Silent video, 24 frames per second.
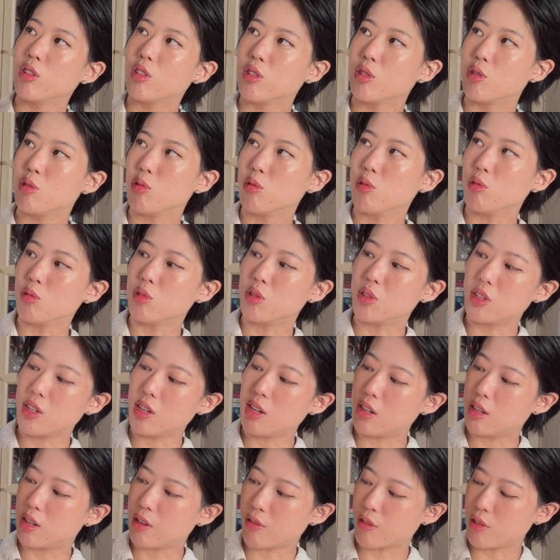to see
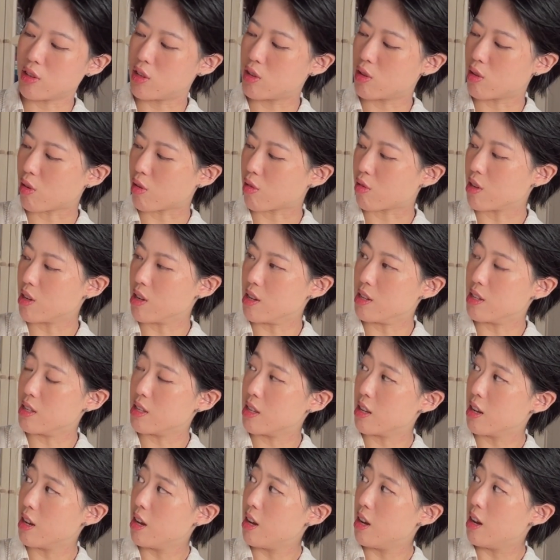the different stories
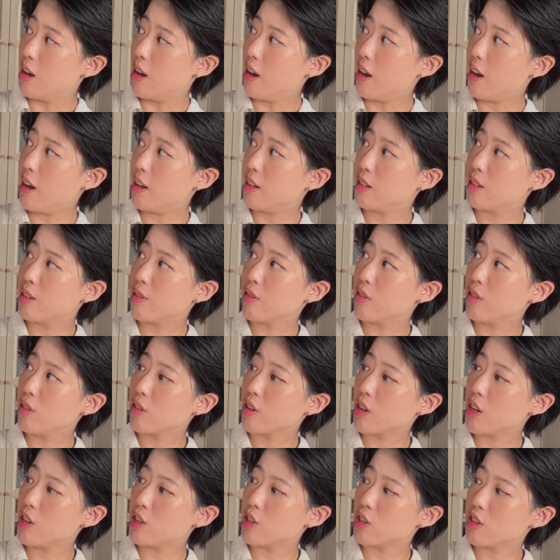at the different
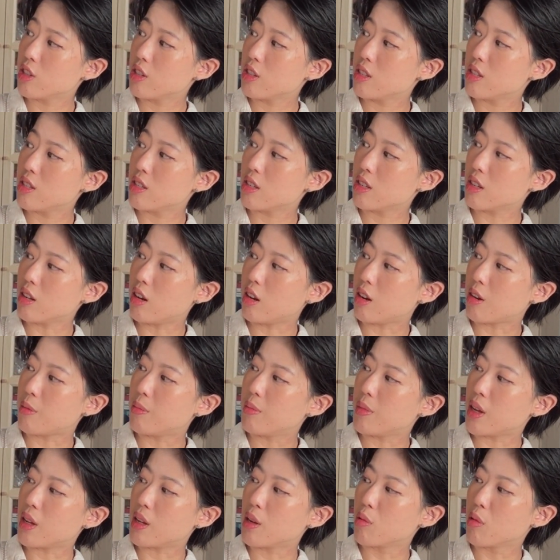locations
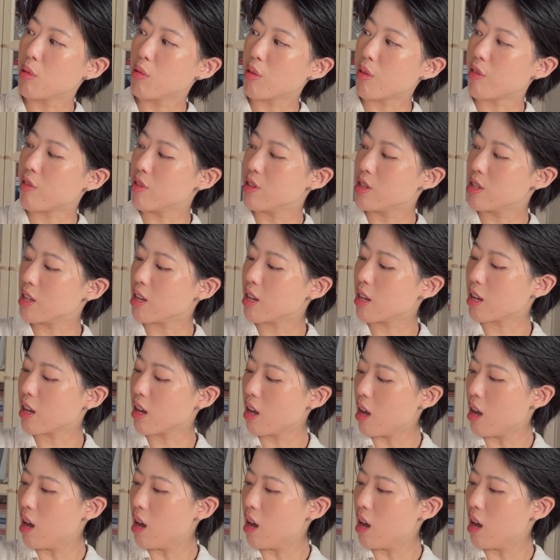that they were referencing.